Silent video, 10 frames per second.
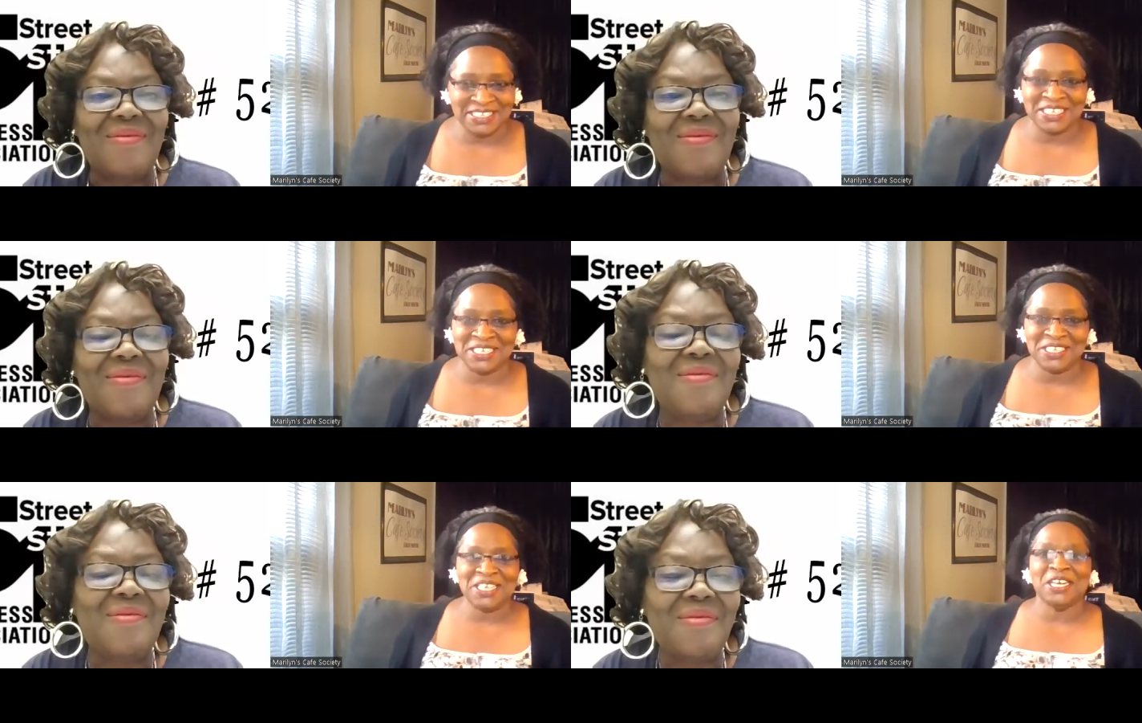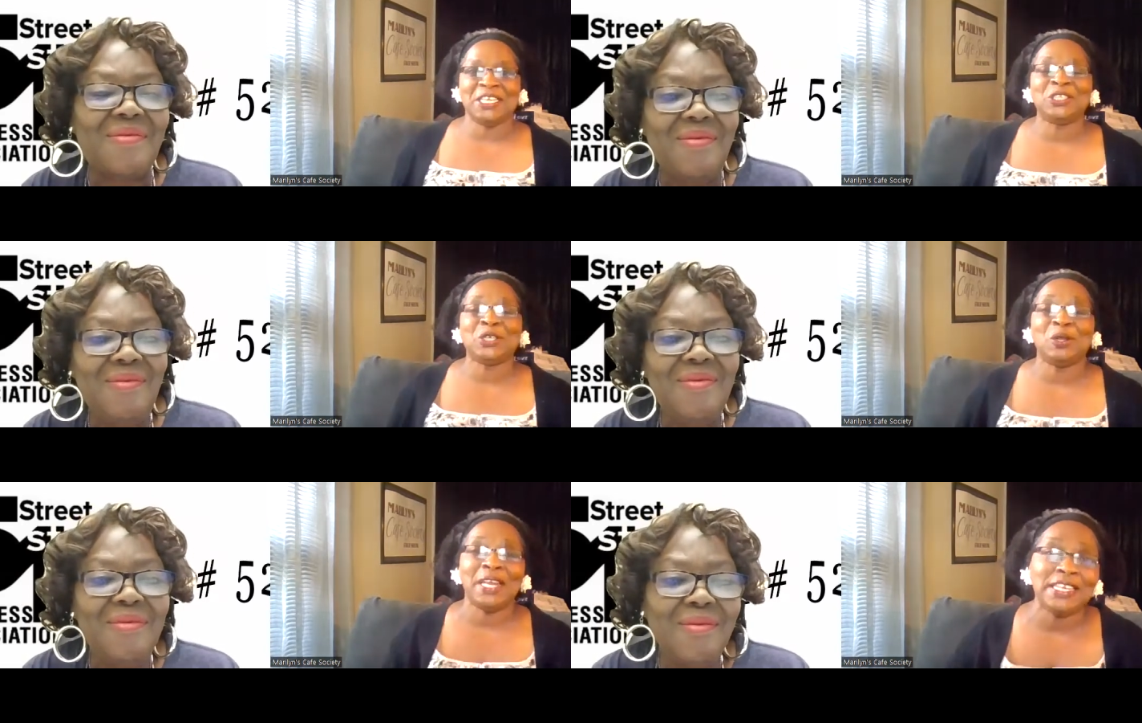Speaker 1: Yes, indeed. And
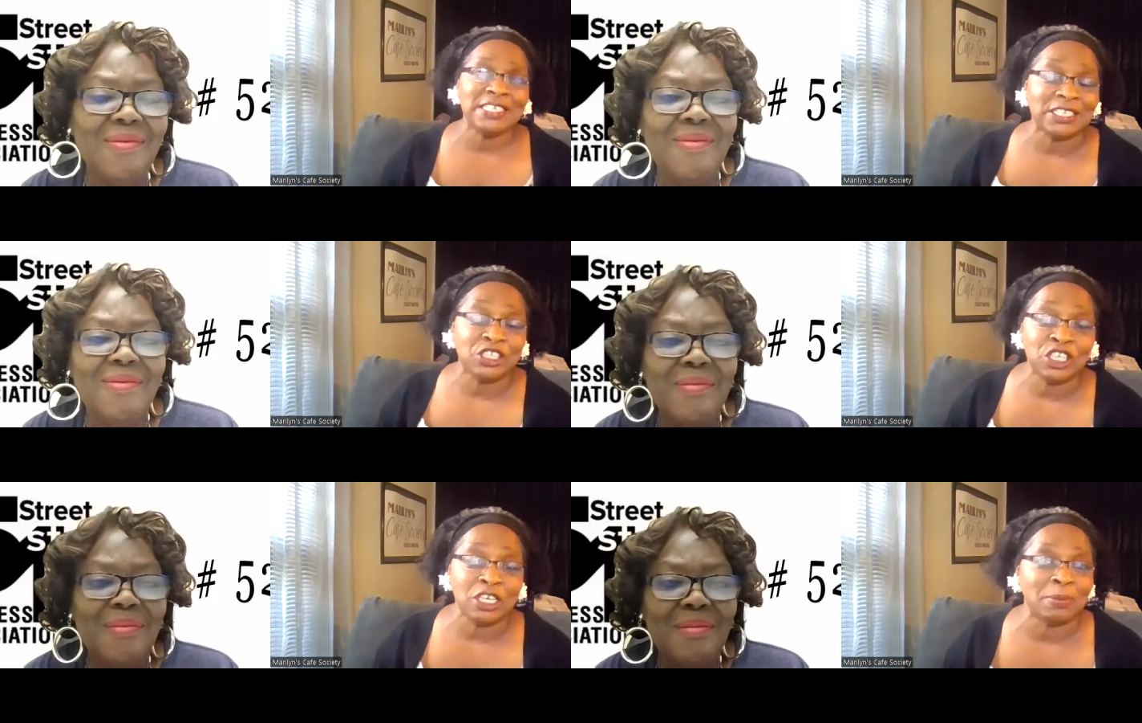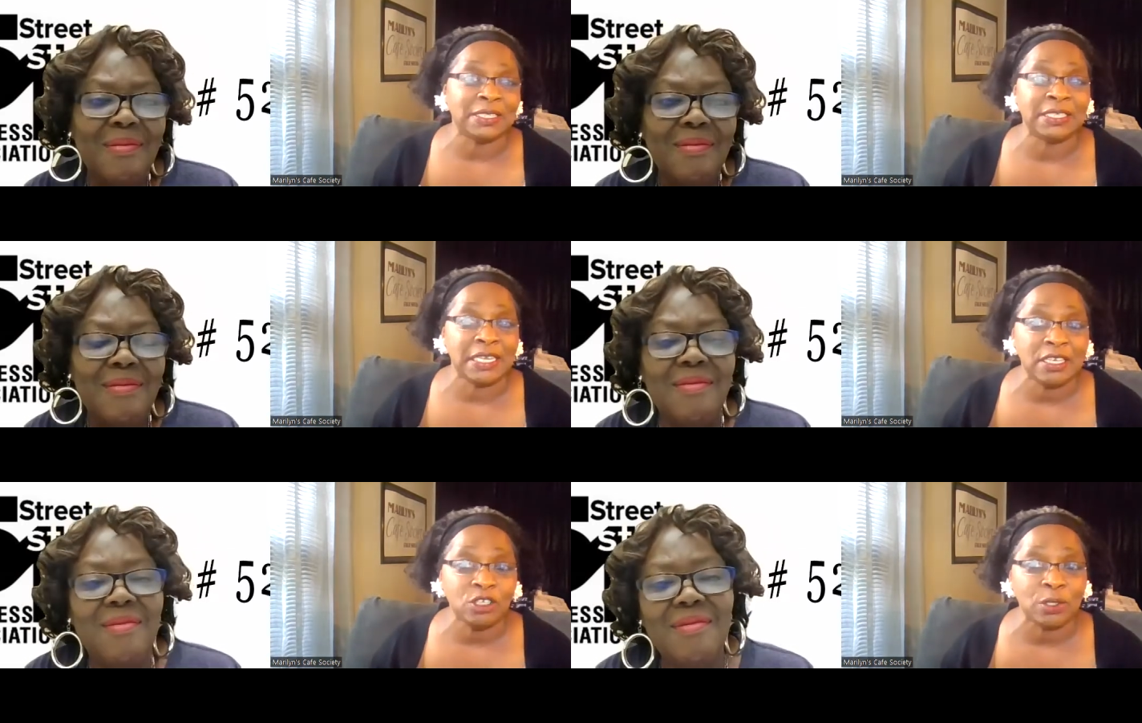so, ladies and gentlemen,
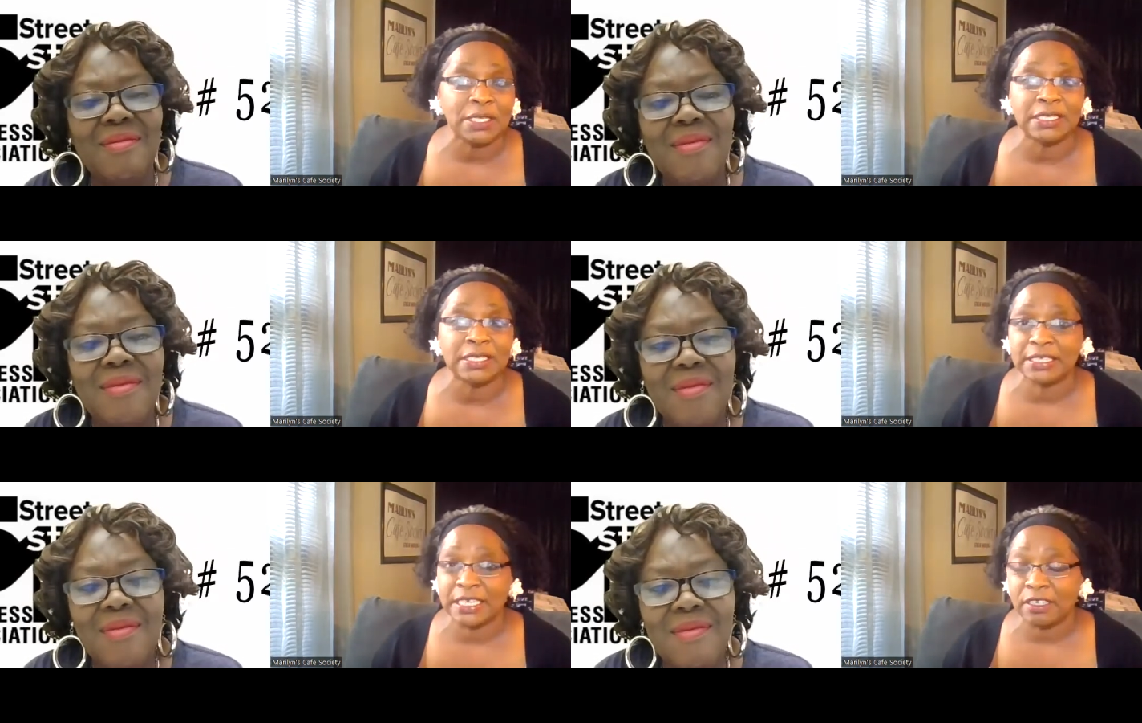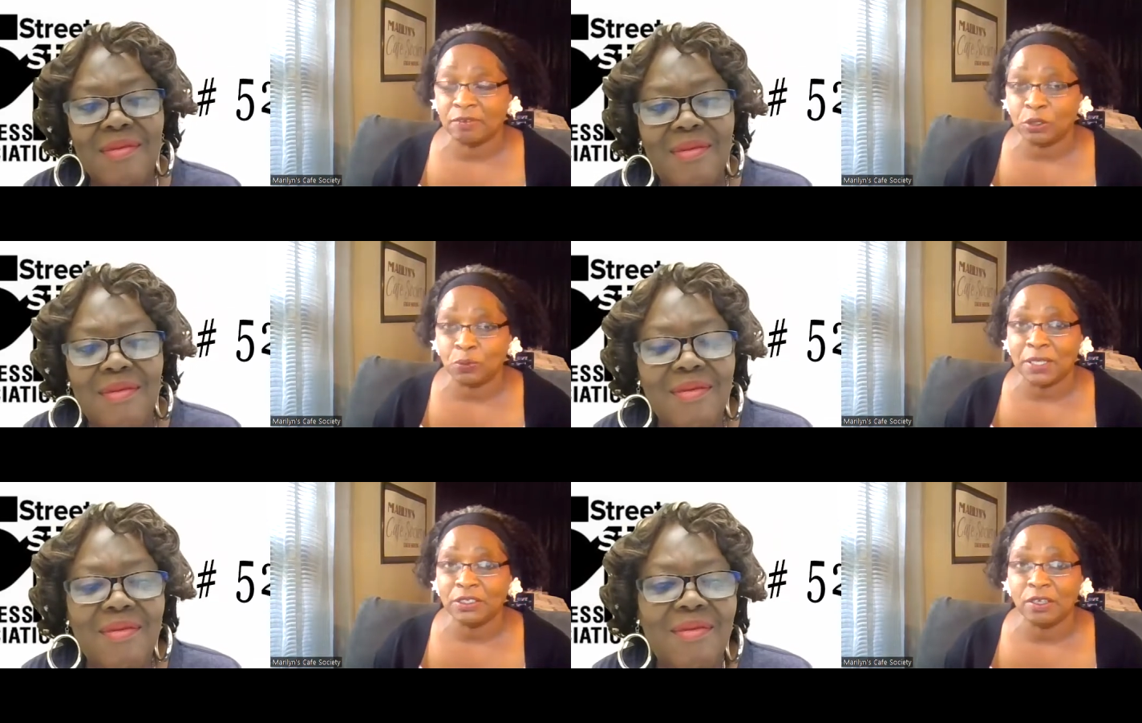Sandra is executive
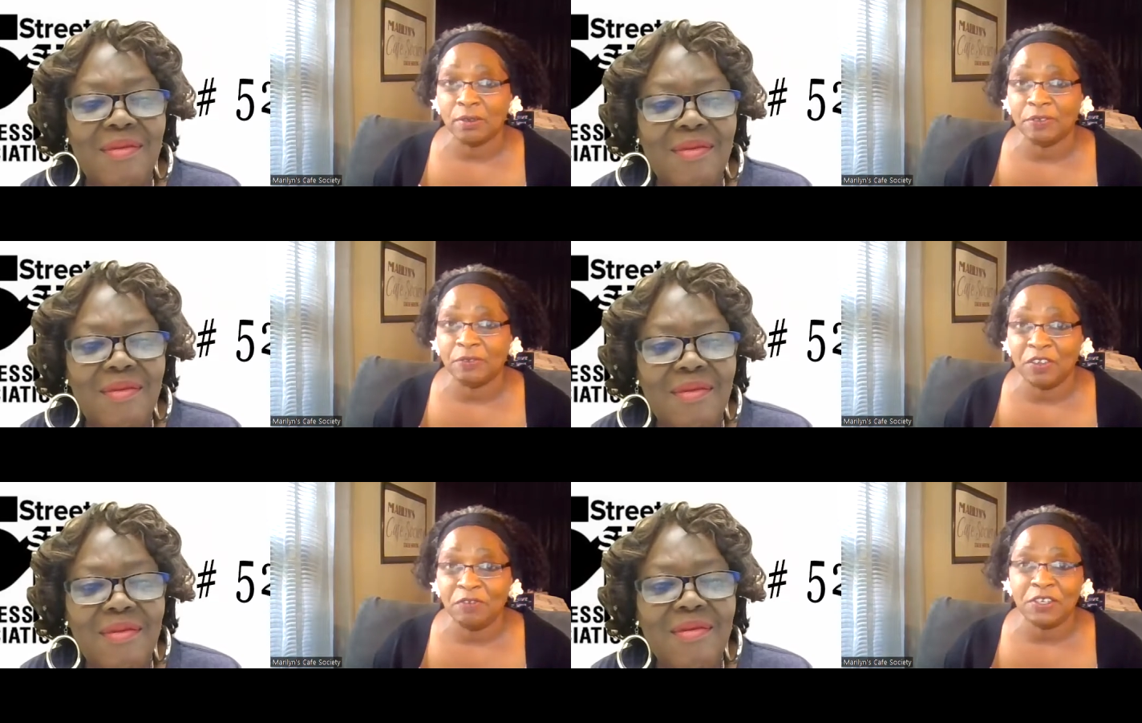director of the